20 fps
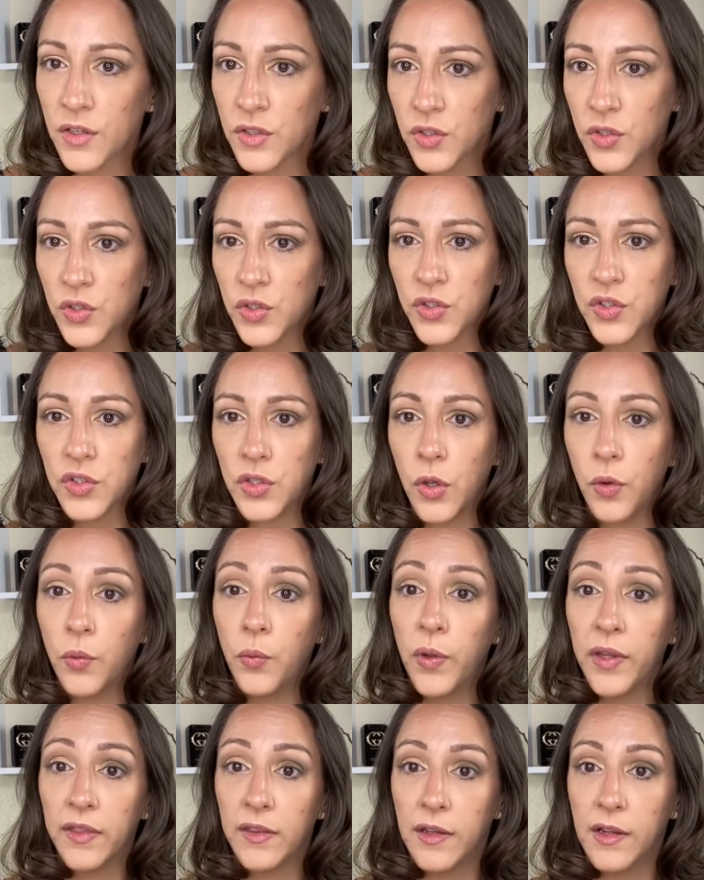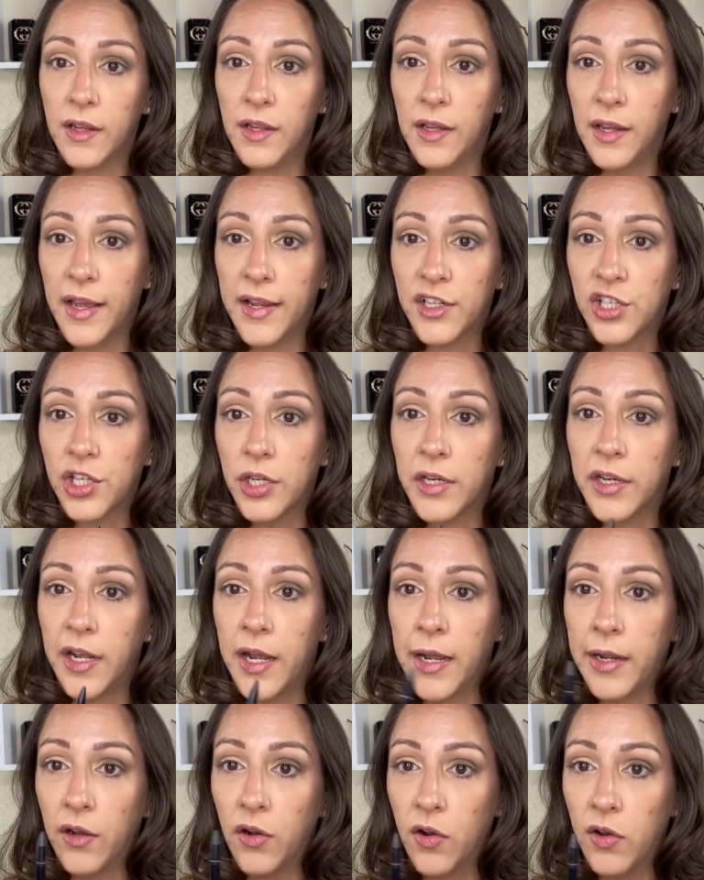So with the collection, I
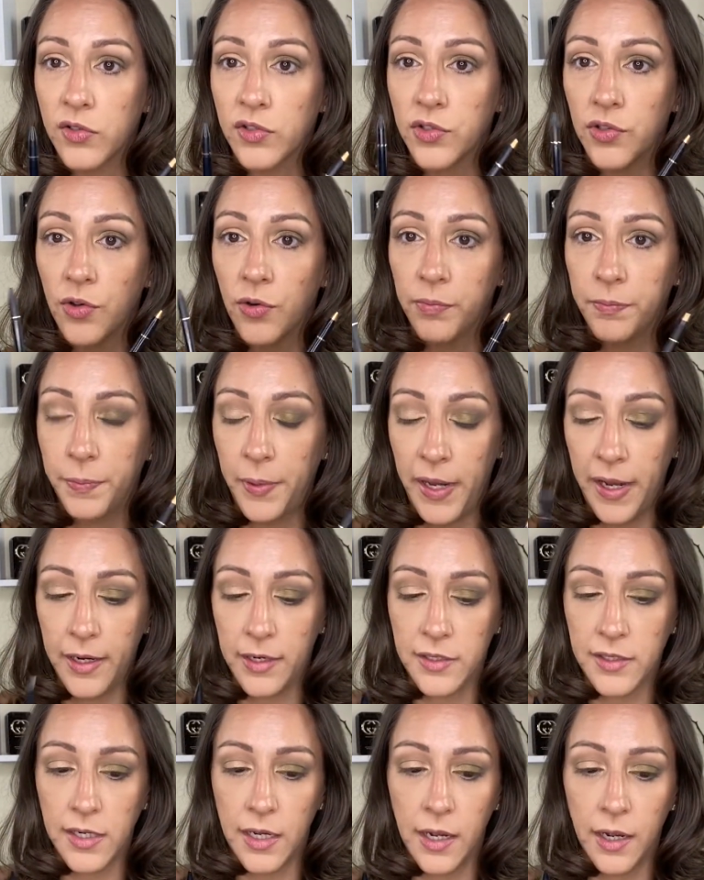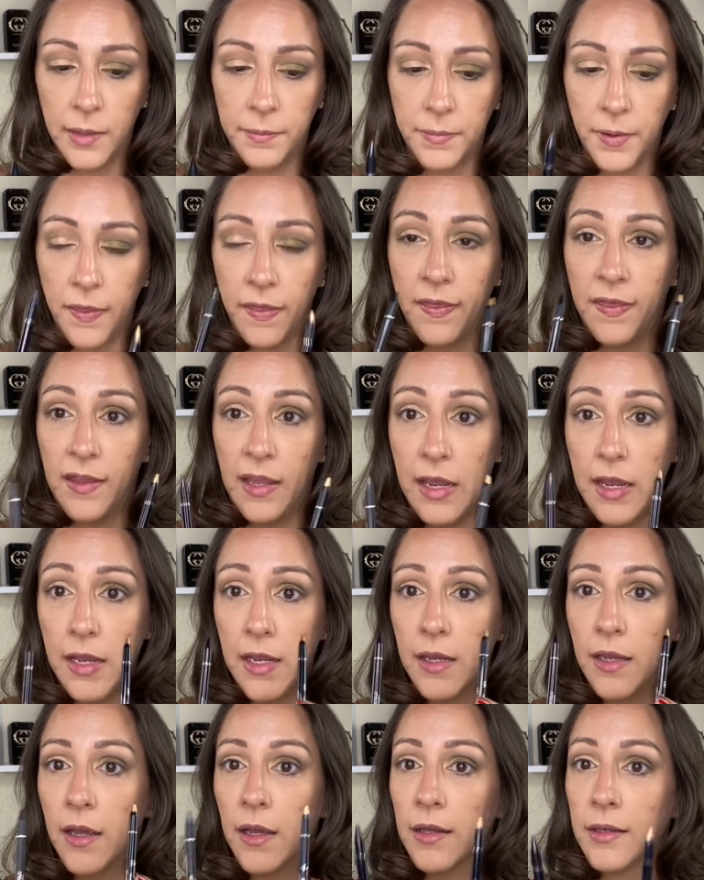also picked up the
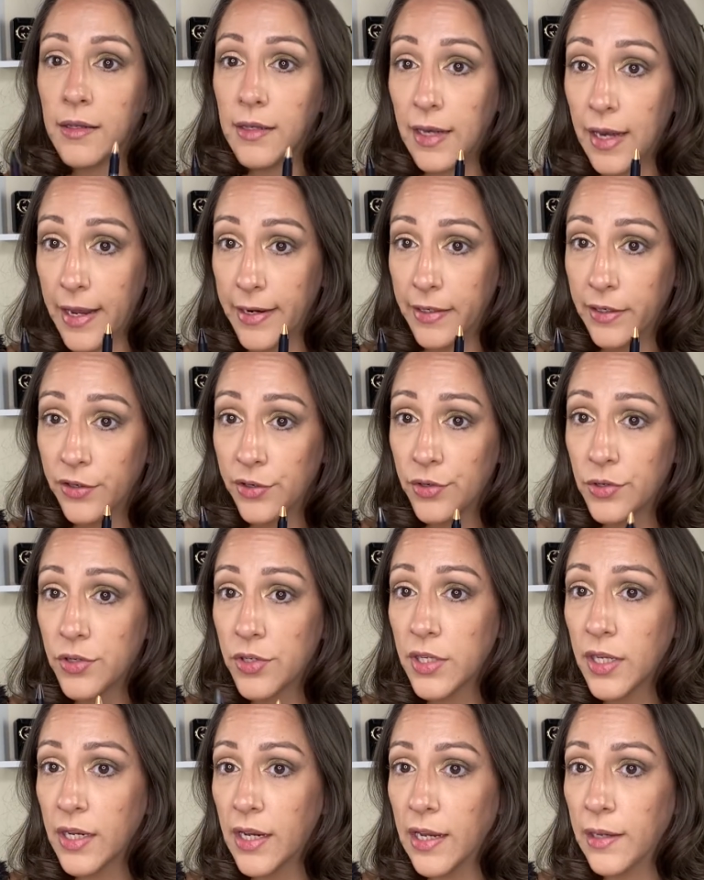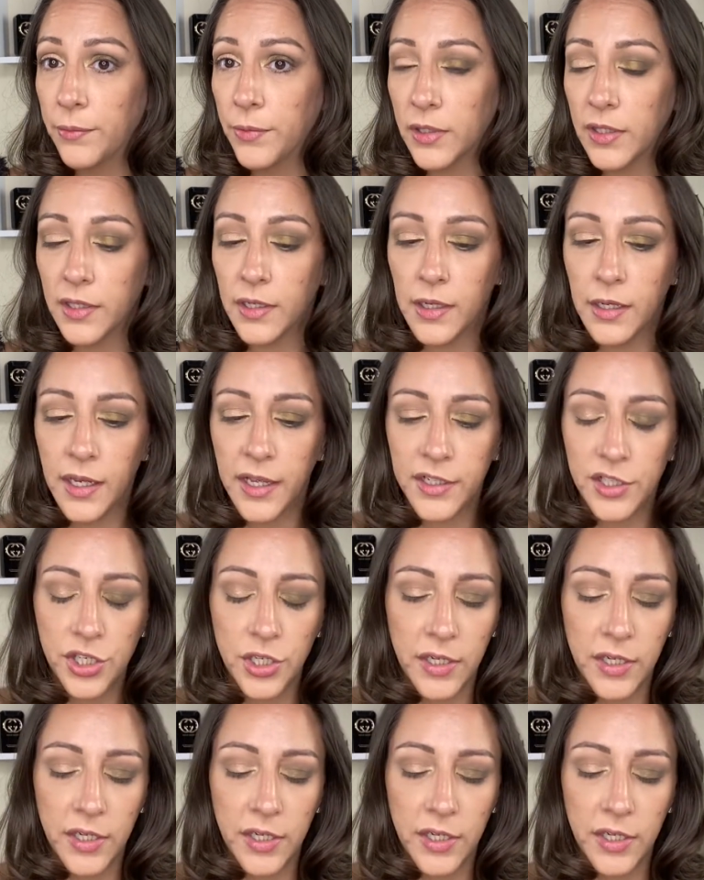liners that came with the collection.